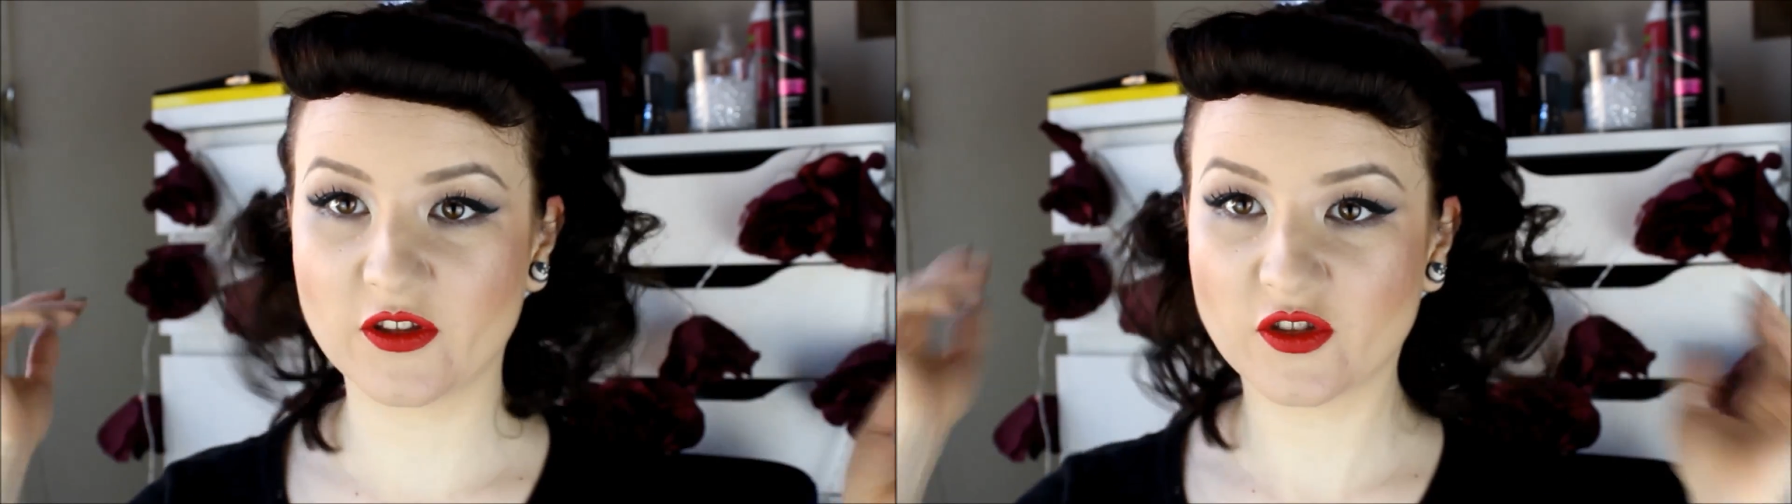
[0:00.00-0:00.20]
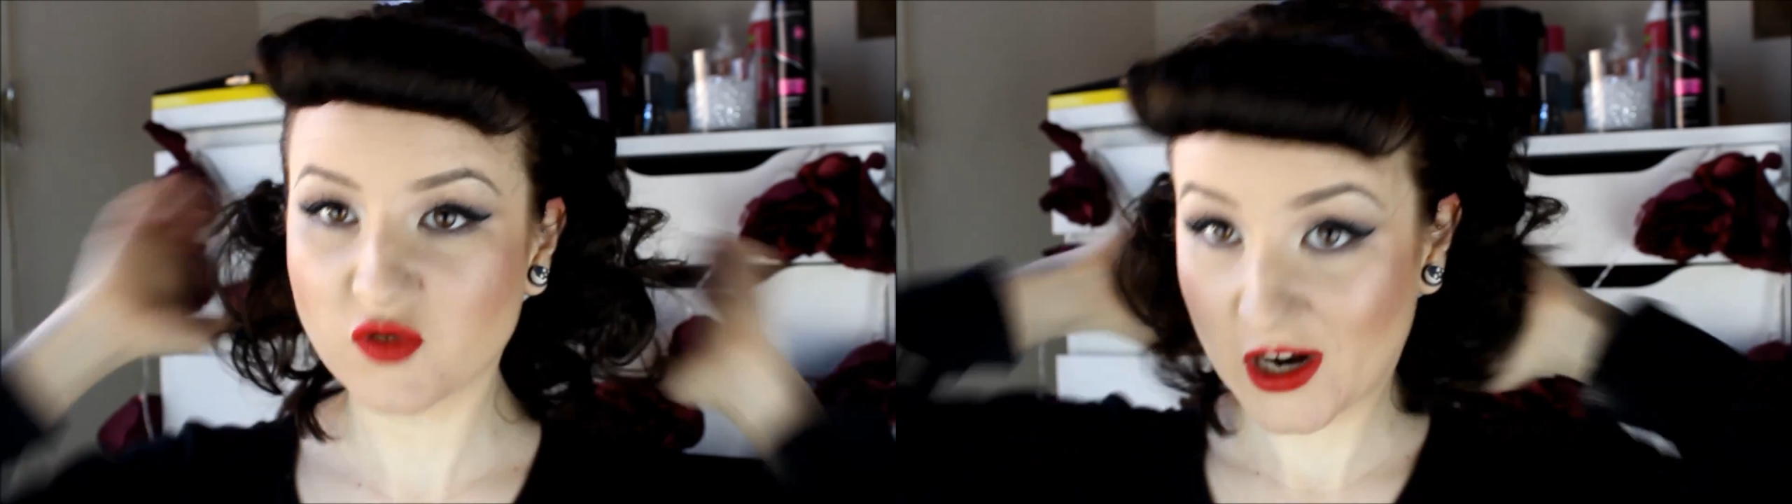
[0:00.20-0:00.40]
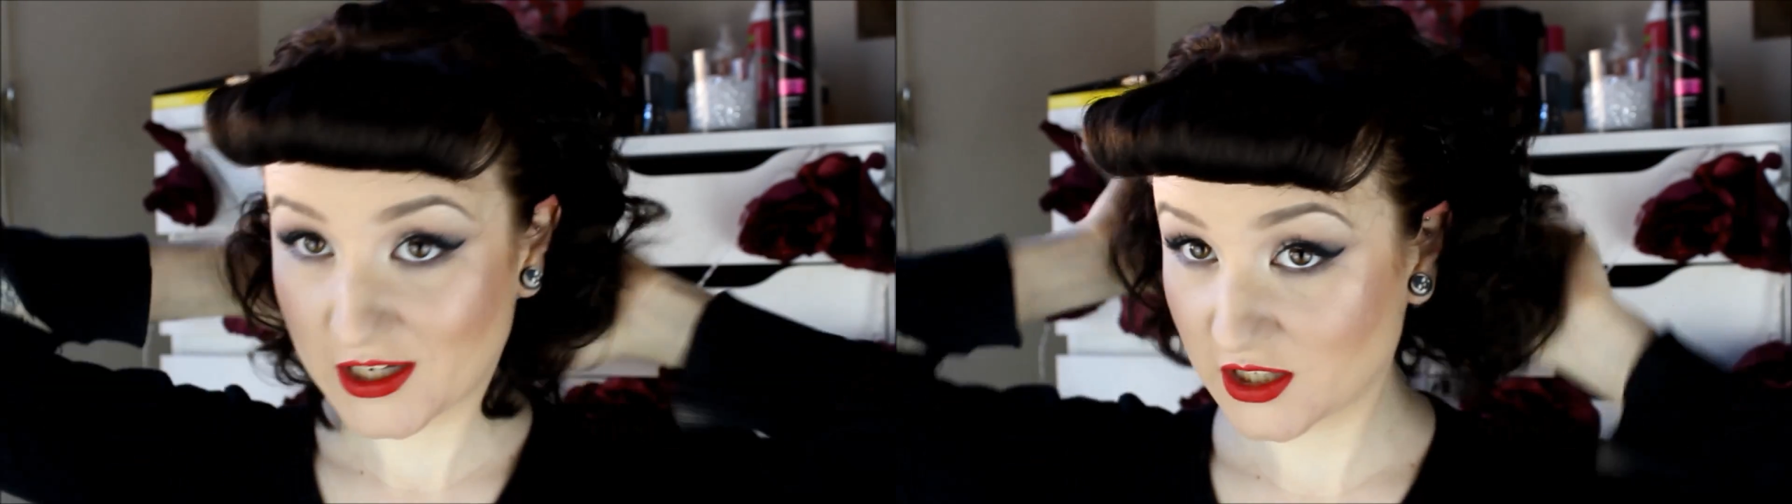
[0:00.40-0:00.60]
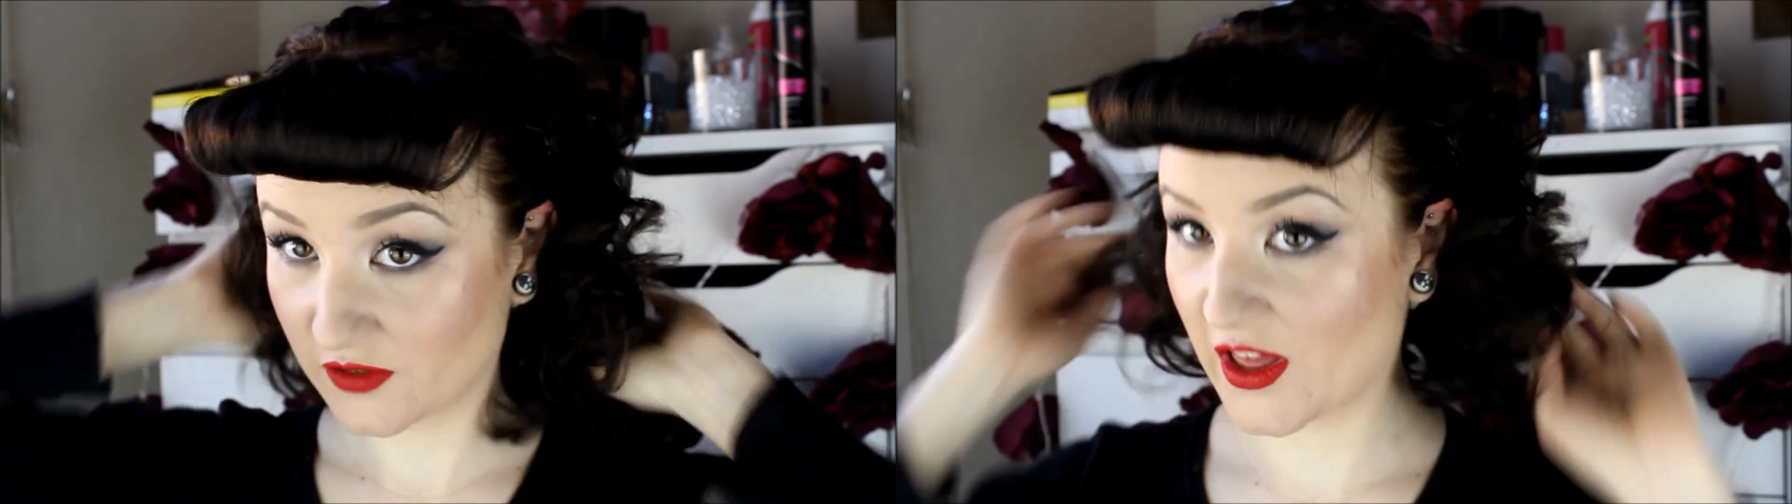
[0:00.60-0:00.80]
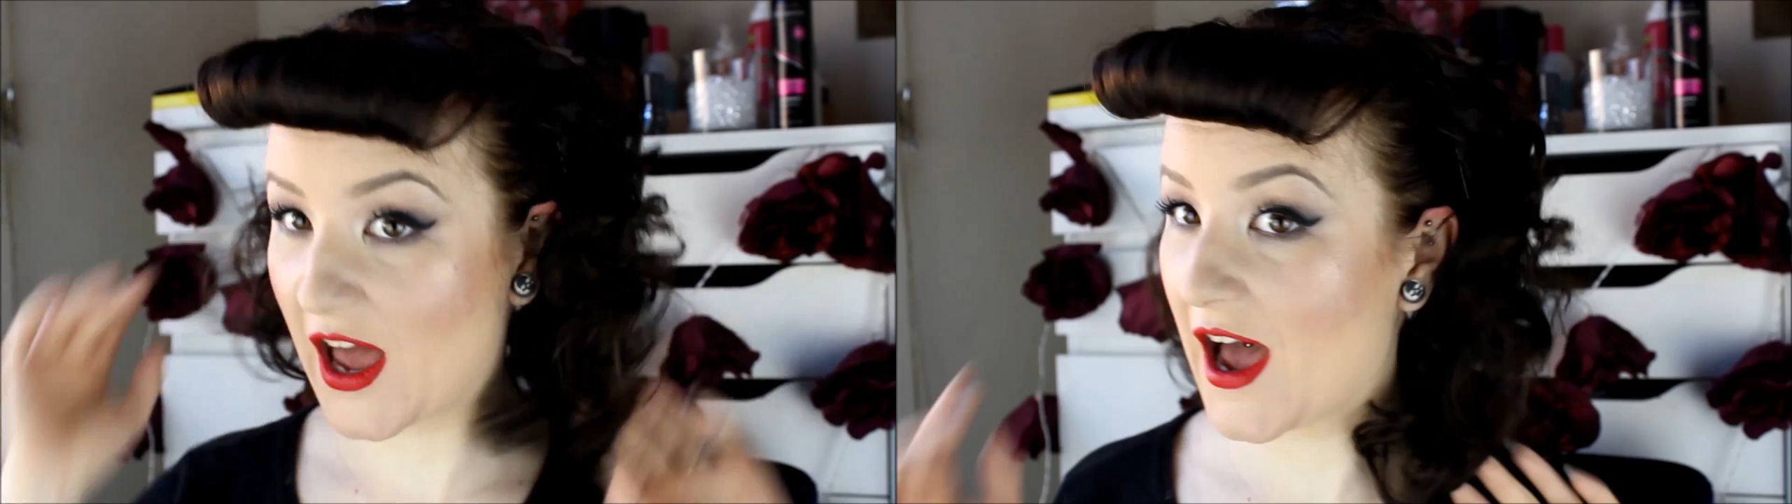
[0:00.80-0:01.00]
the rest
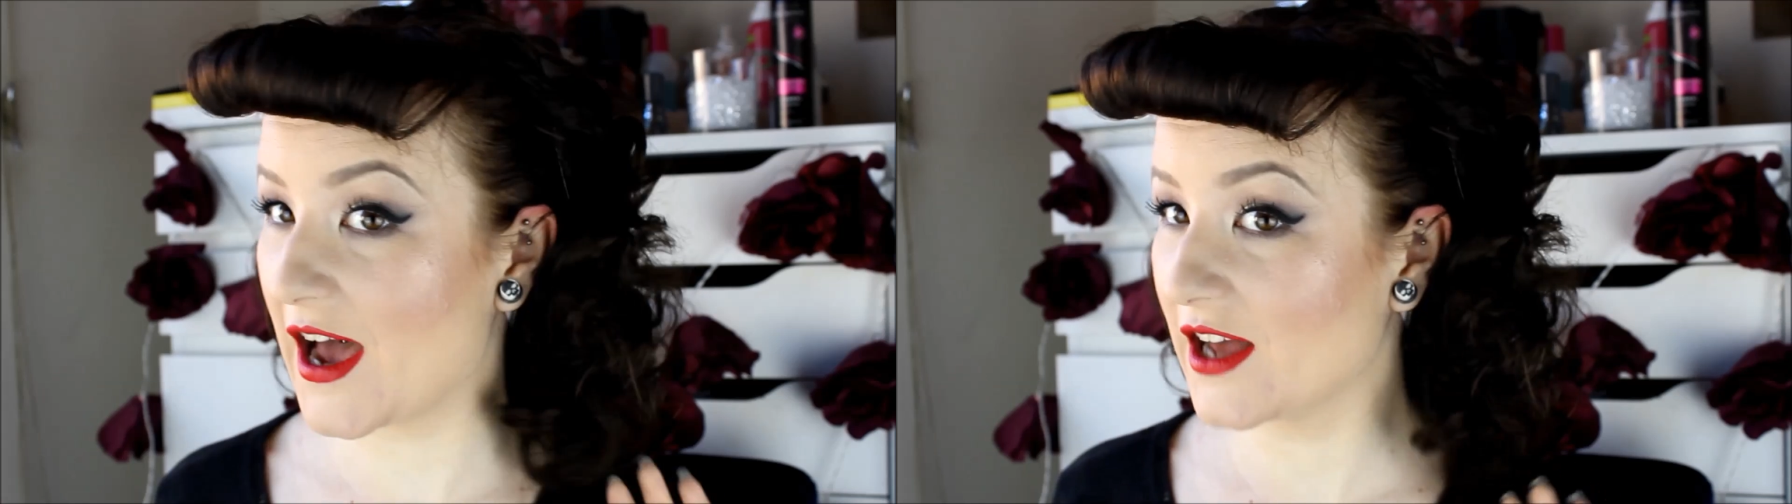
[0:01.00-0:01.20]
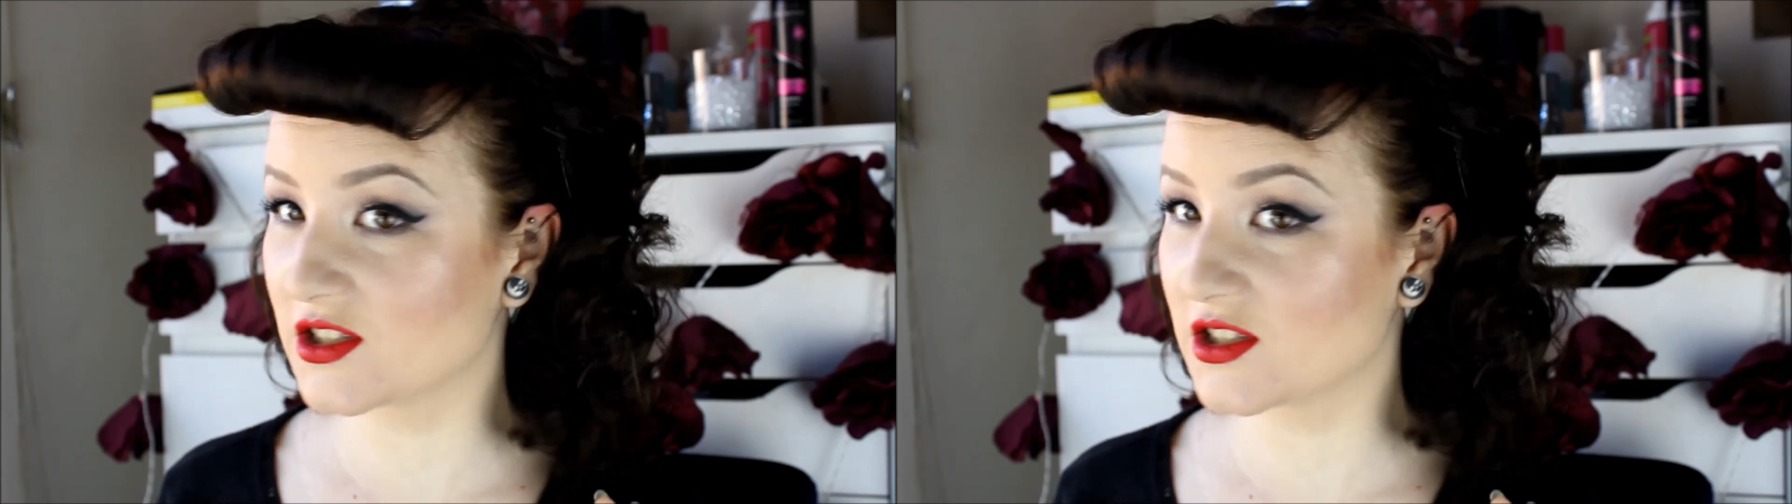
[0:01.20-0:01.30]
of the hair